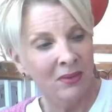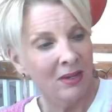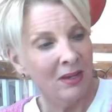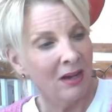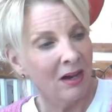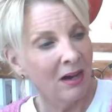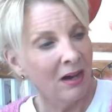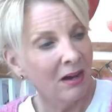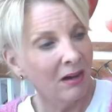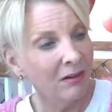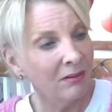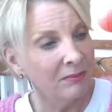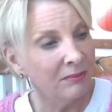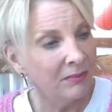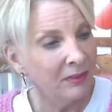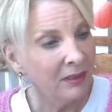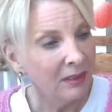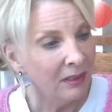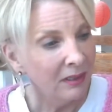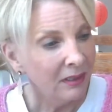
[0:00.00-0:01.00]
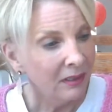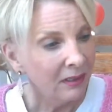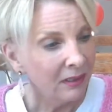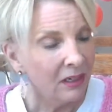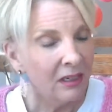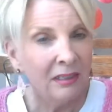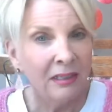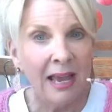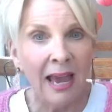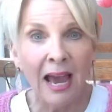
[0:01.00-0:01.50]

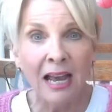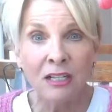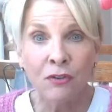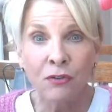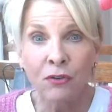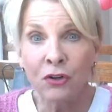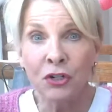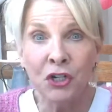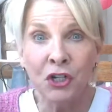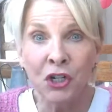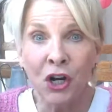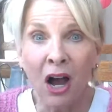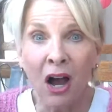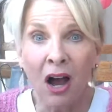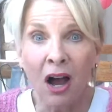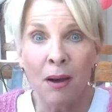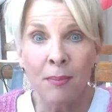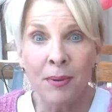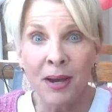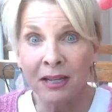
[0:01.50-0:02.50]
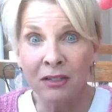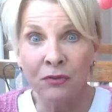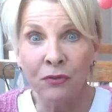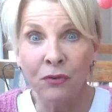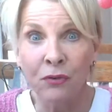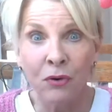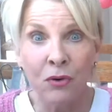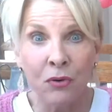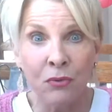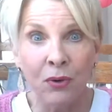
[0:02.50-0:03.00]
ask for a job, ask
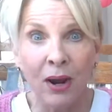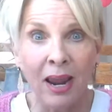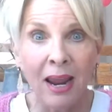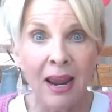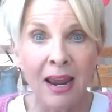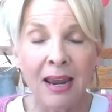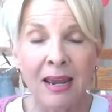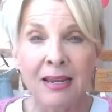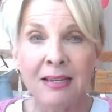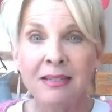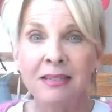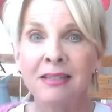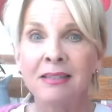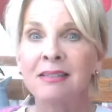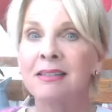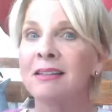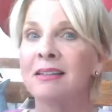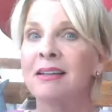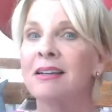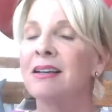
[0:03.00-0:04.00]
for a raise,